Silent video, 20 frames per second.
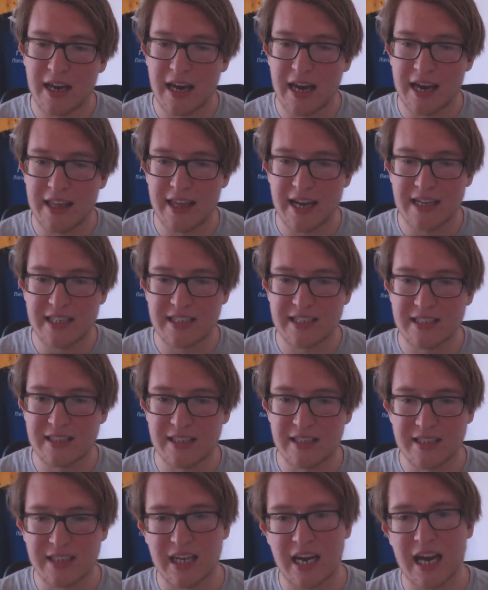And that's
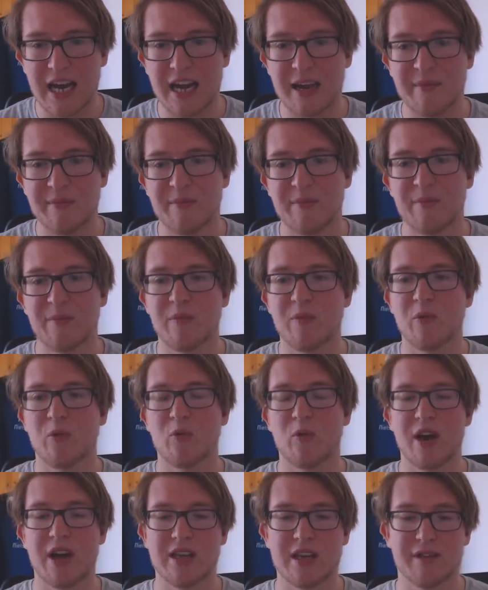the time
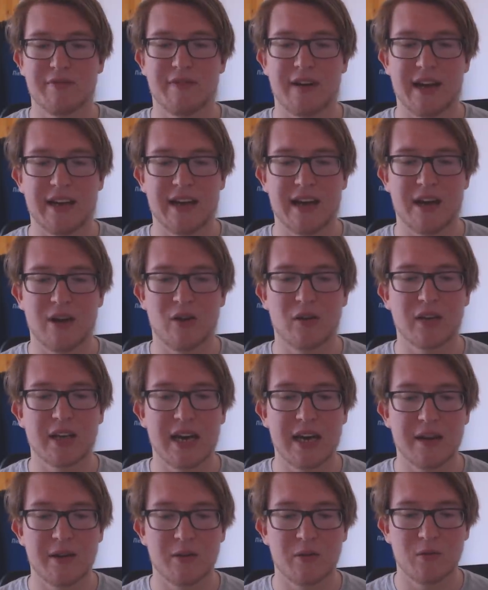where they find out,
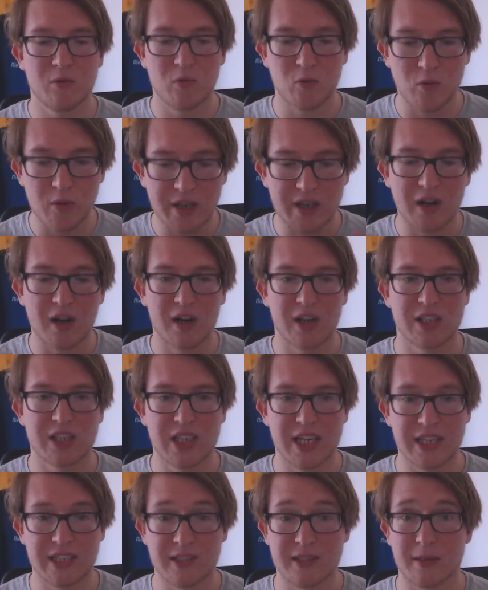okay, we gotta
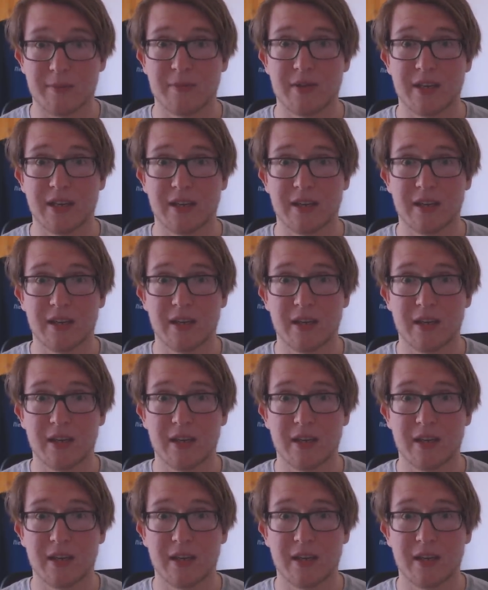change something.